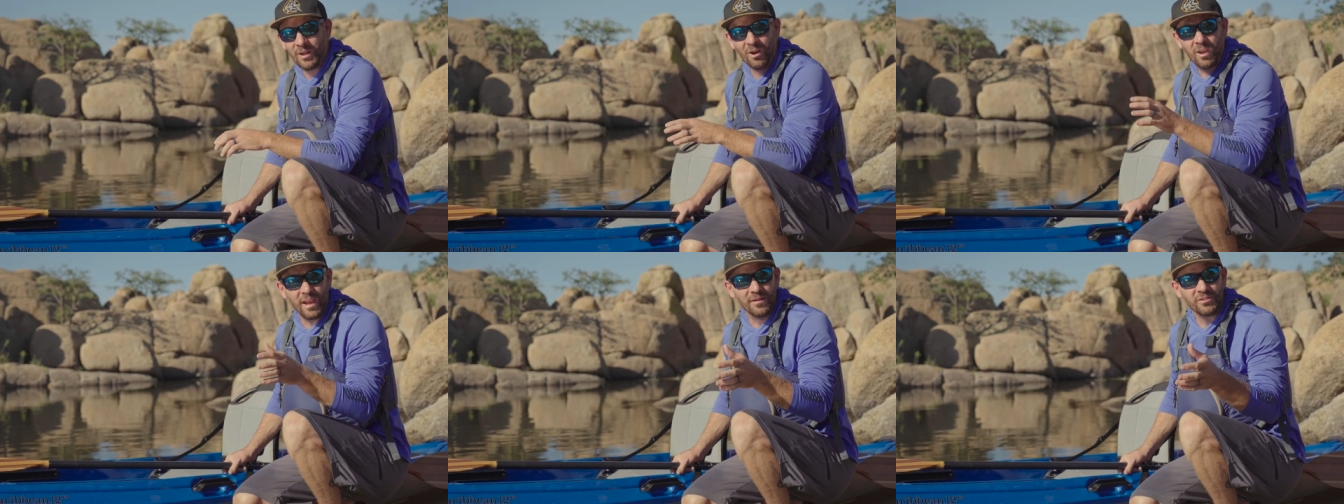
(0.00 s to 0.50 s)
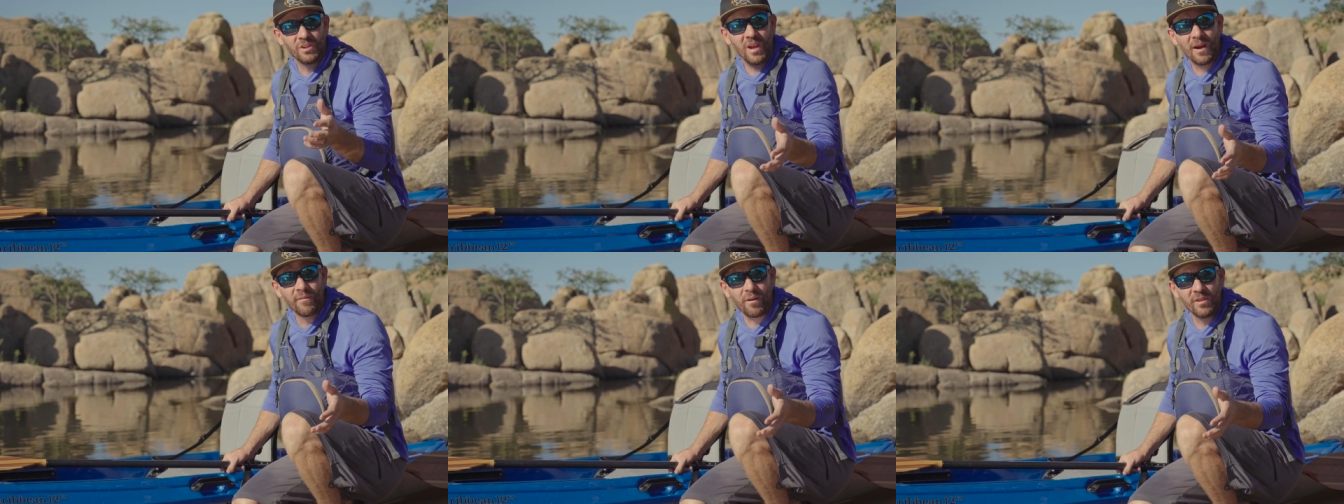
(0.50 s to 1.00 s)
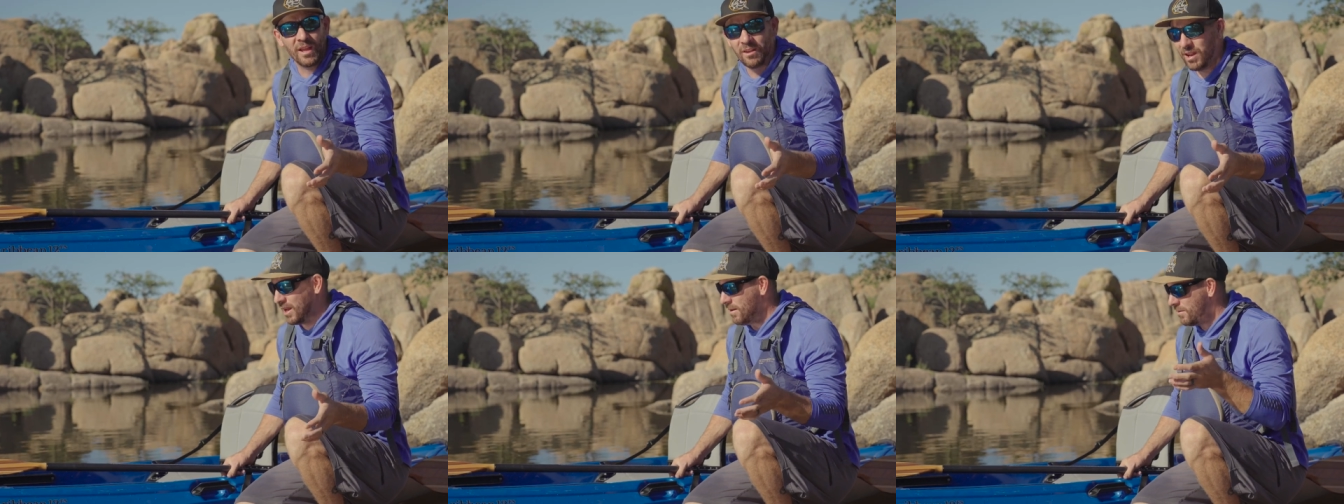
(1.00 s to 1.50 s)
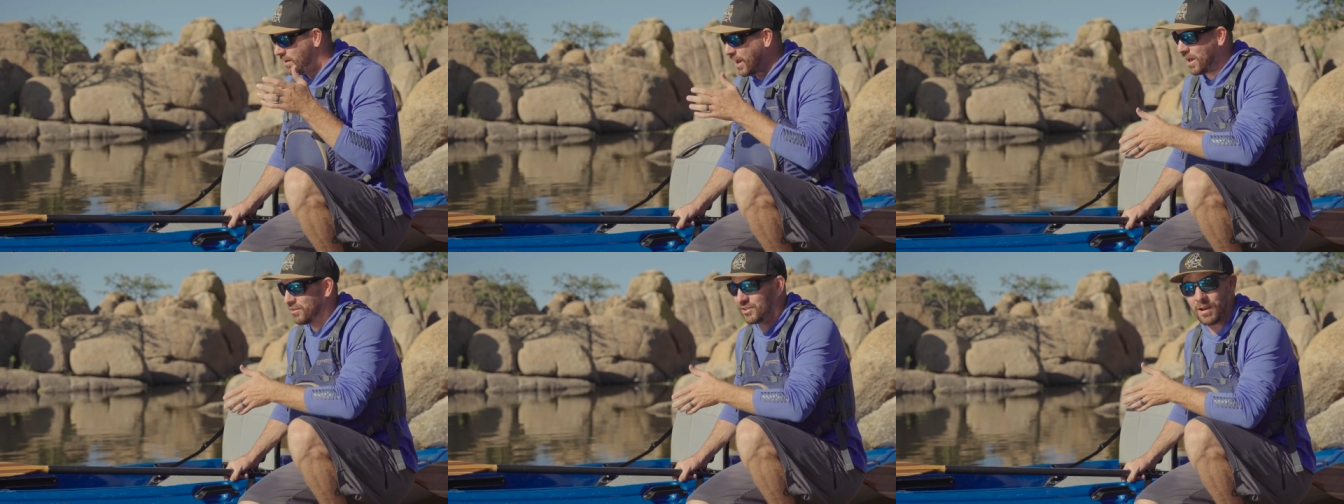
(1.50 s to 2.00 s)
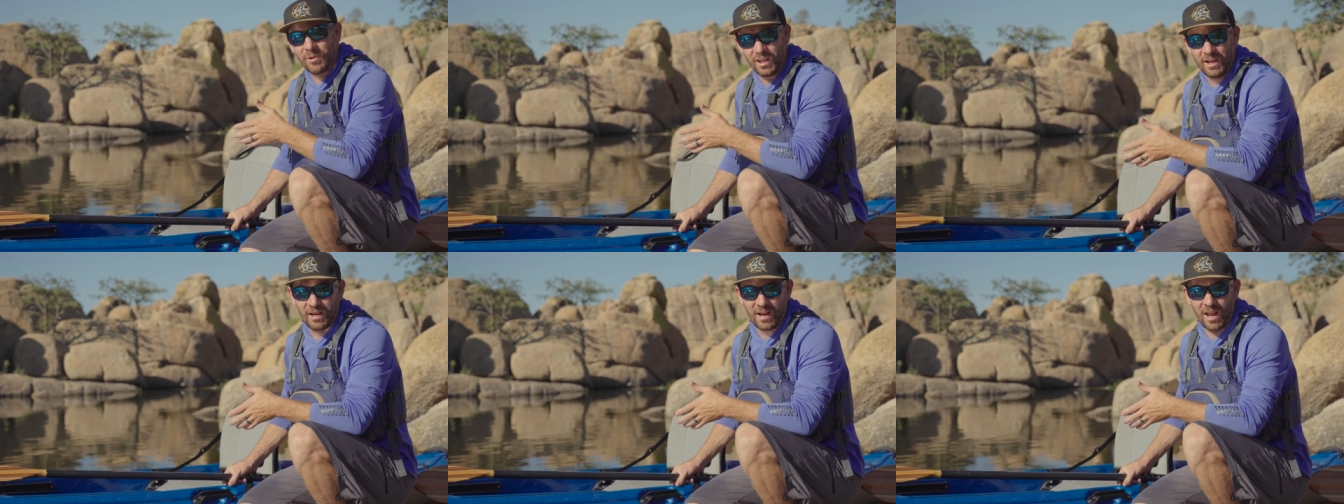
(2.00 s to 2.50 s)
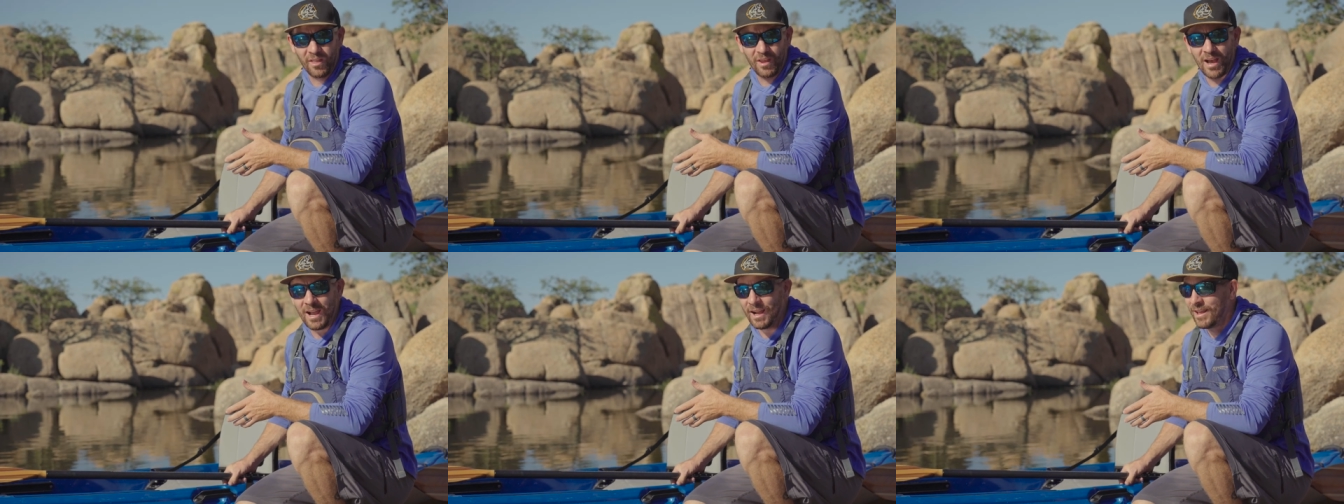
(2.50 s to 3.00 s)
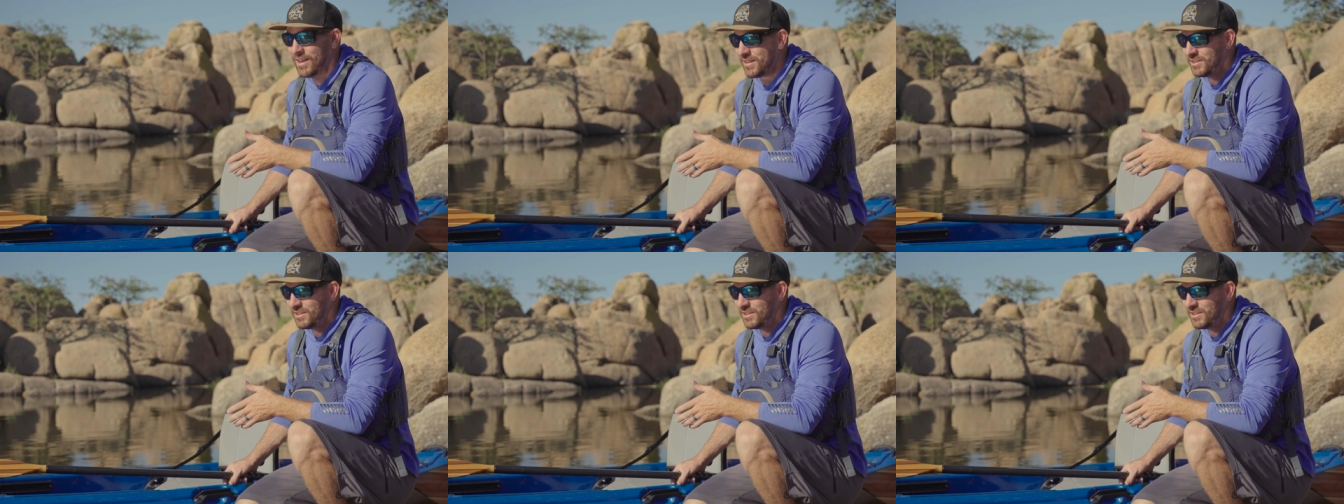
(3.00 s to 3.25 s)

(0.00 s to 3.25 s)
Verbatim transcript: Okay, so you have everything you need. Now it's time to get in and out of the kayak.